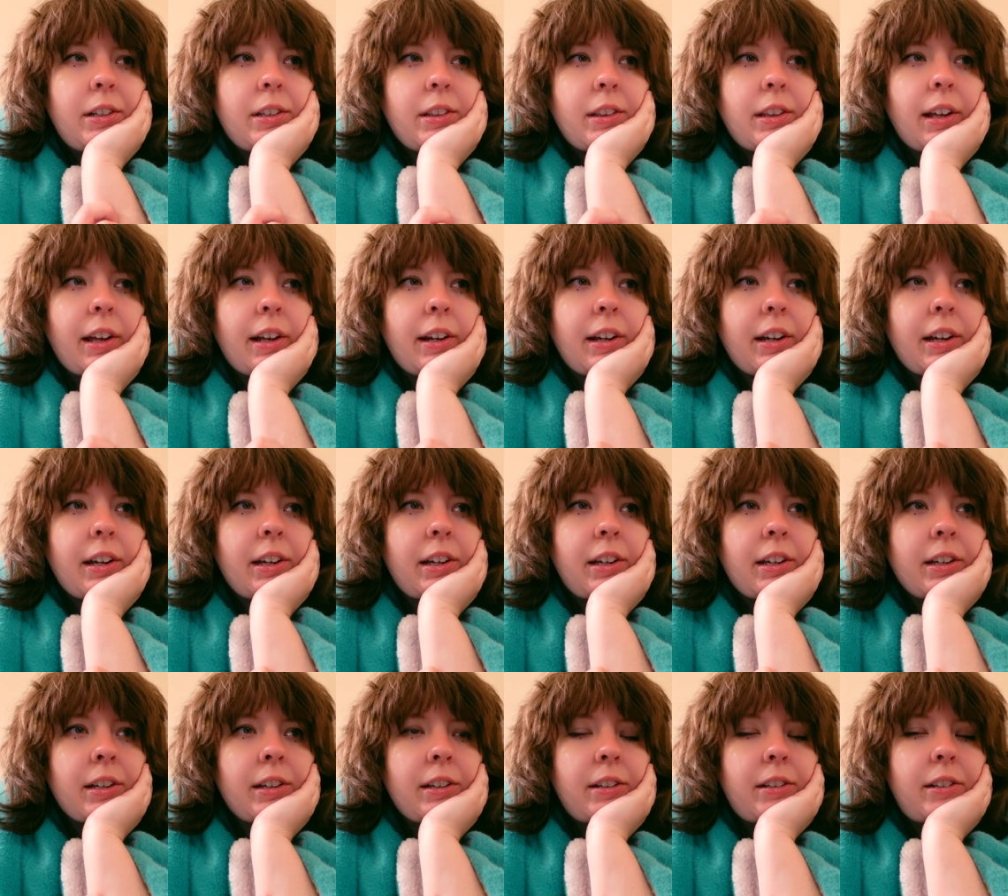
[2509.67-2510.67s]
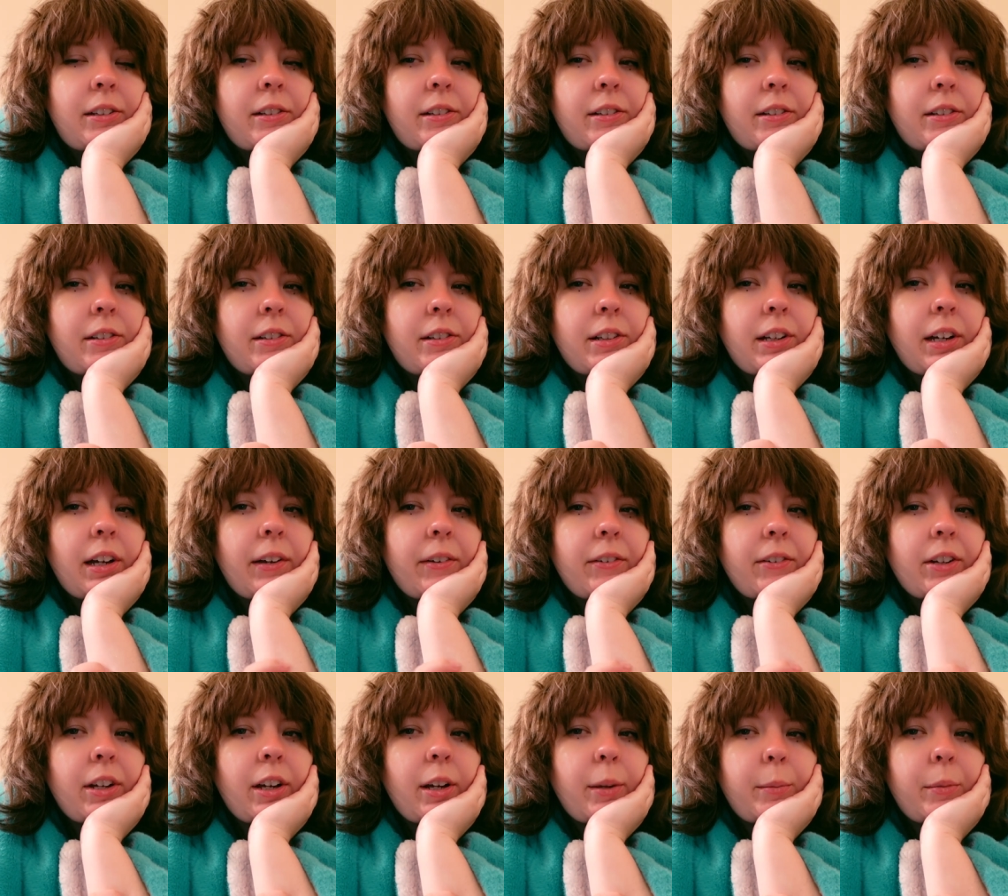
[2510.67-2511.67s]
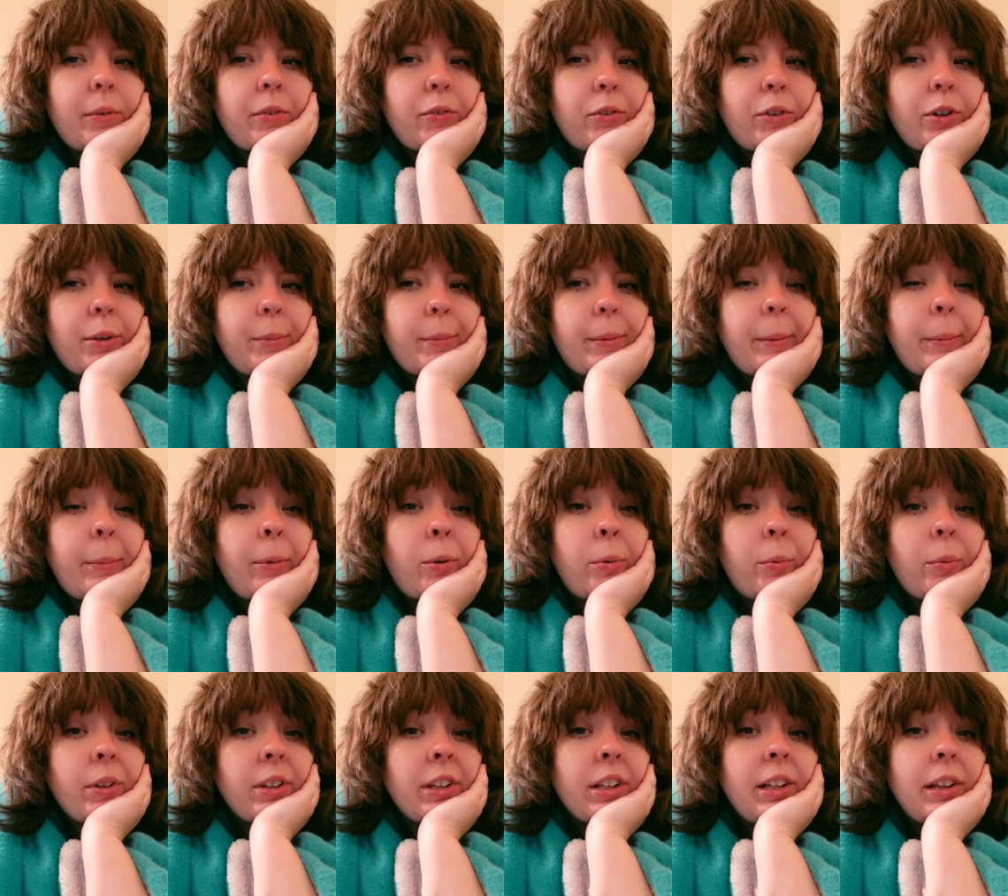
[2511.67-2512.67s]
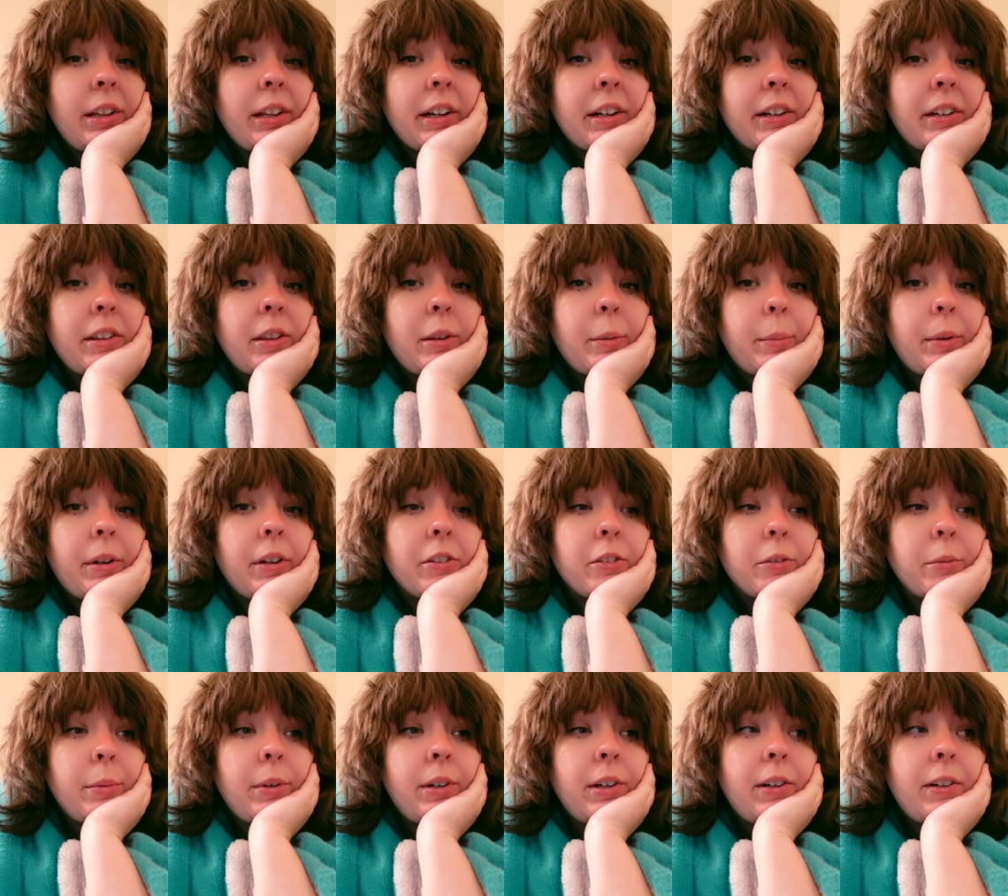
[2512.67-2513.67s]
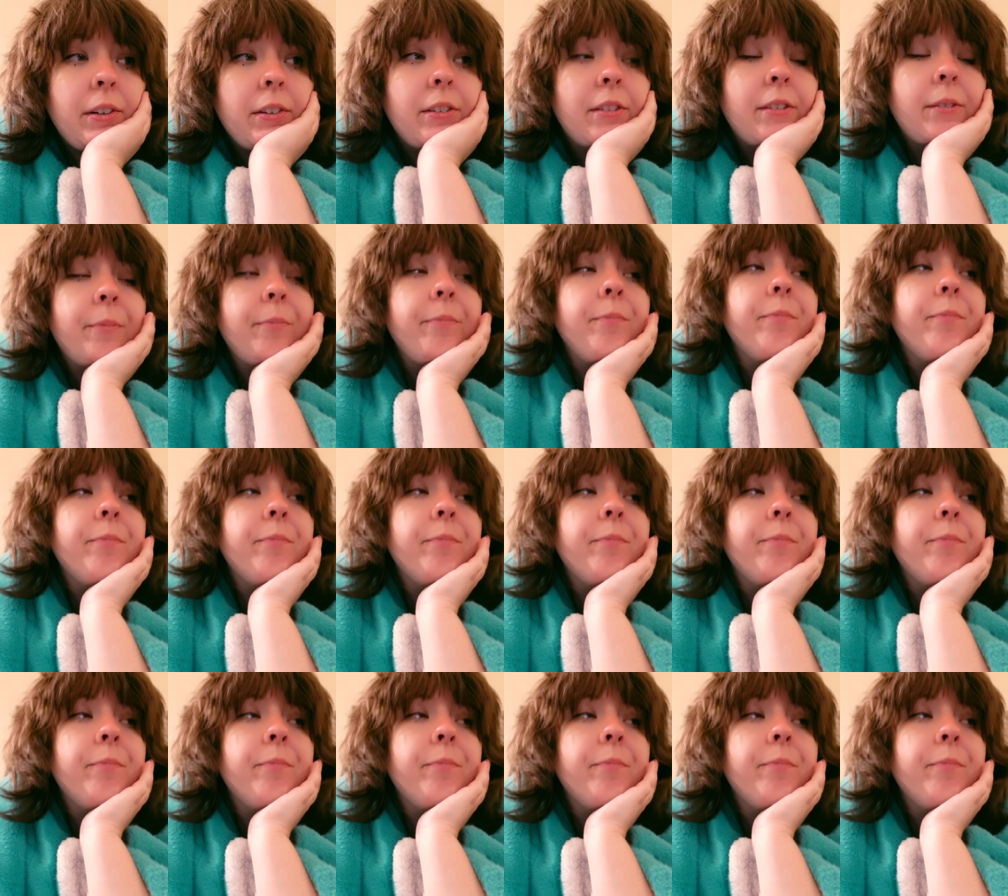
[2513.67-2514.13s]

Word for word: that I haven't had before. People really liked the puzzle balls.